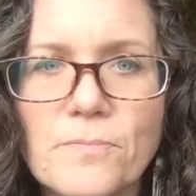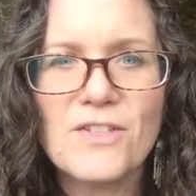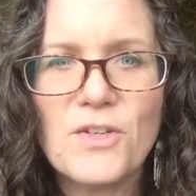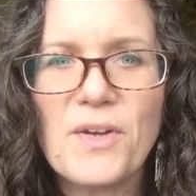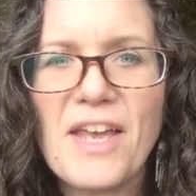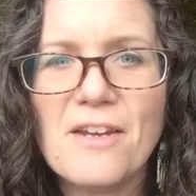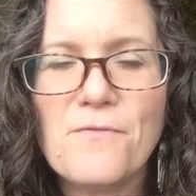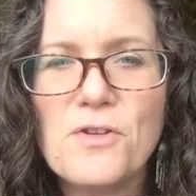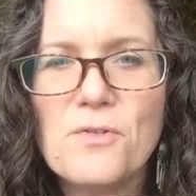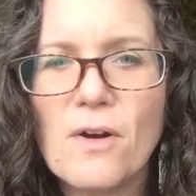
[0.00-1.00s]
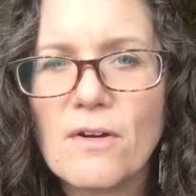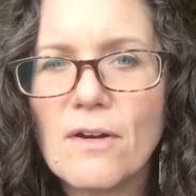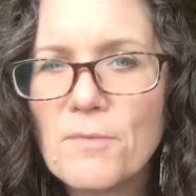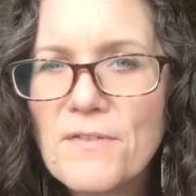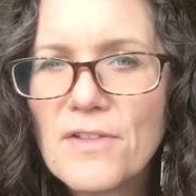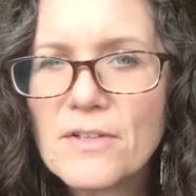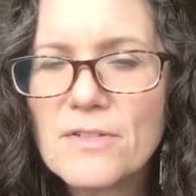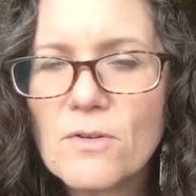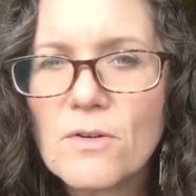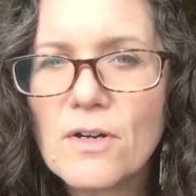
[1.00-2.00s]
So again, if you are a
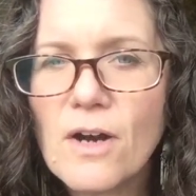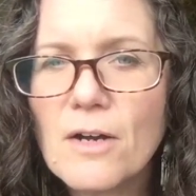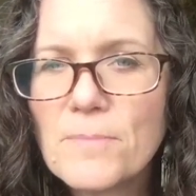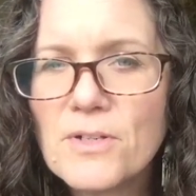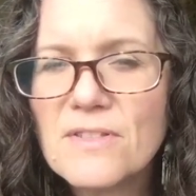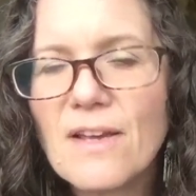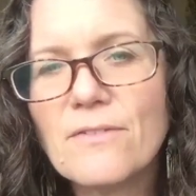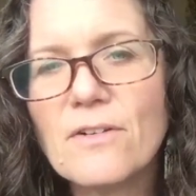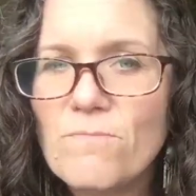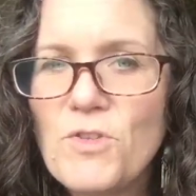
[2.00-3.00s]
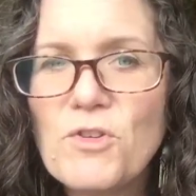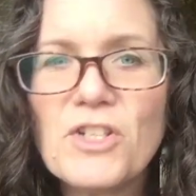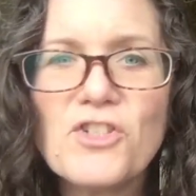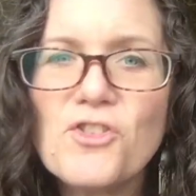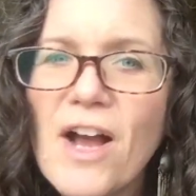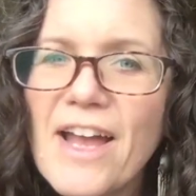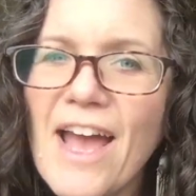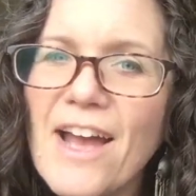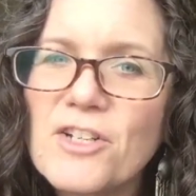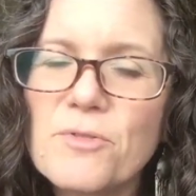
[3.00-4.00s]
reflux or heartburn sufferer, you can try
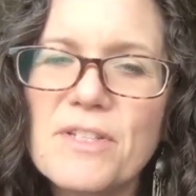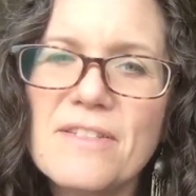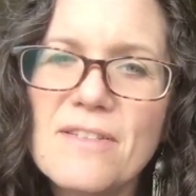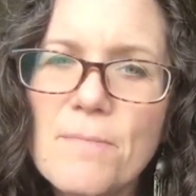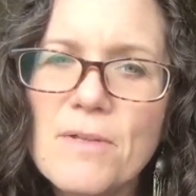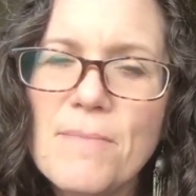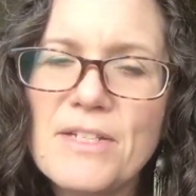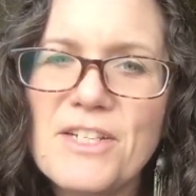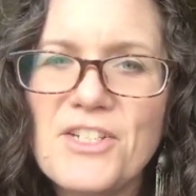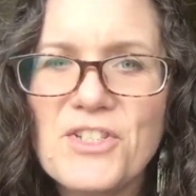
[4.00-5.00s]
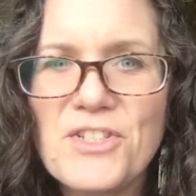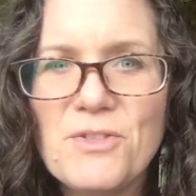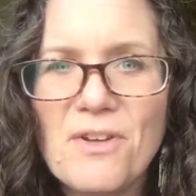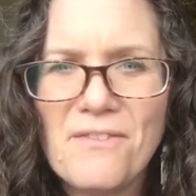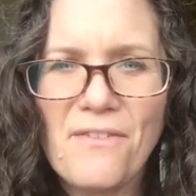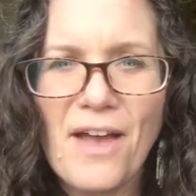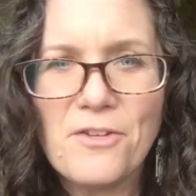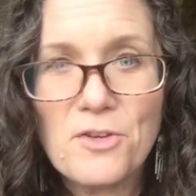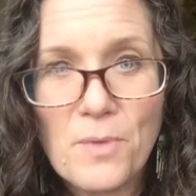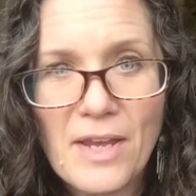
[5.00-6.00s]
actually supplementing just to
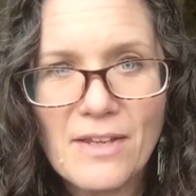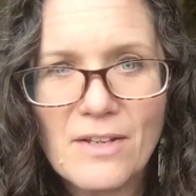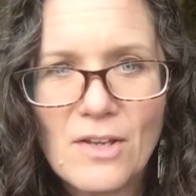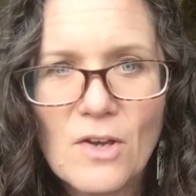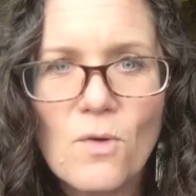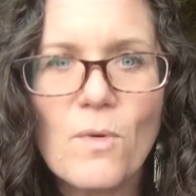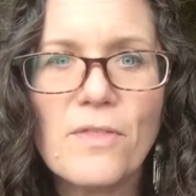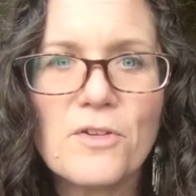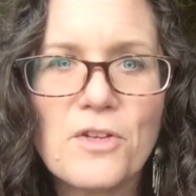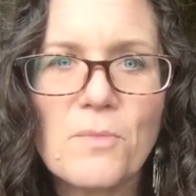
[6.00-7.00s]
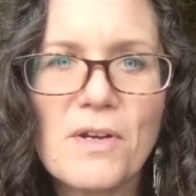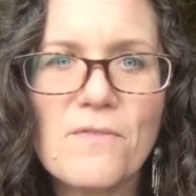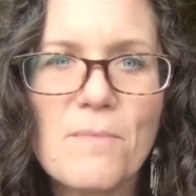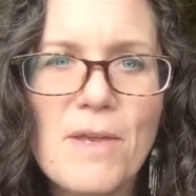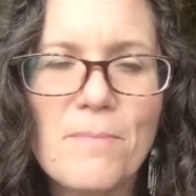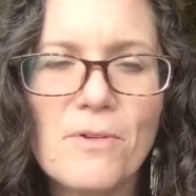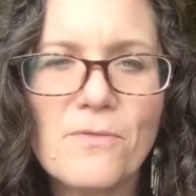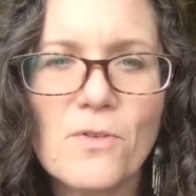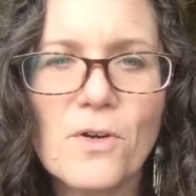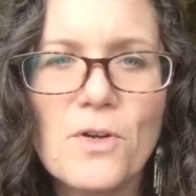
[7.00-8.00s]
evaluate whether you're one of the people
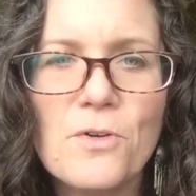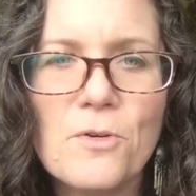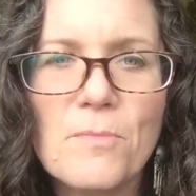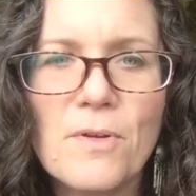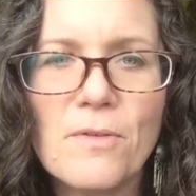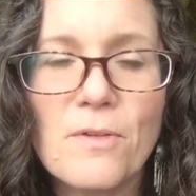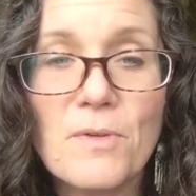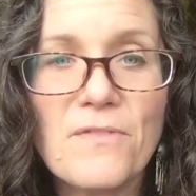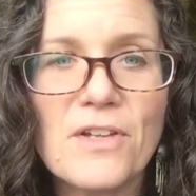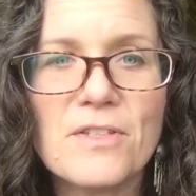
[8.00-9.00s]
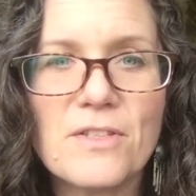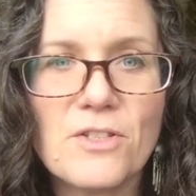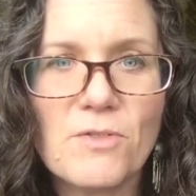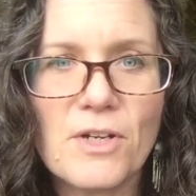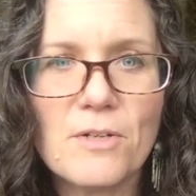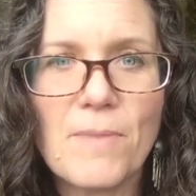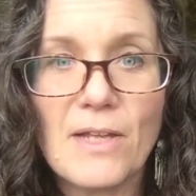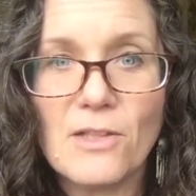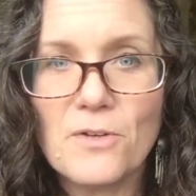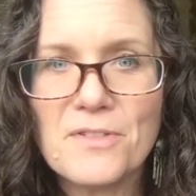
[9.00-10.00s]
for whom the reflux is triggered
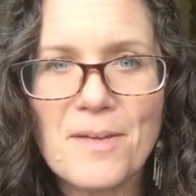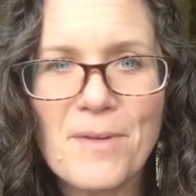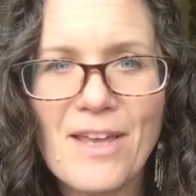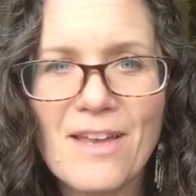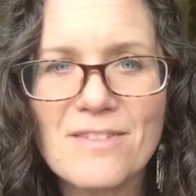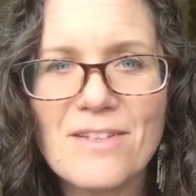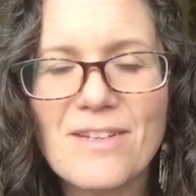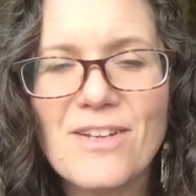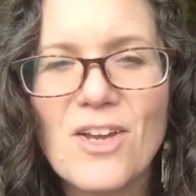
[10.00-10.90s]
by low stomach acid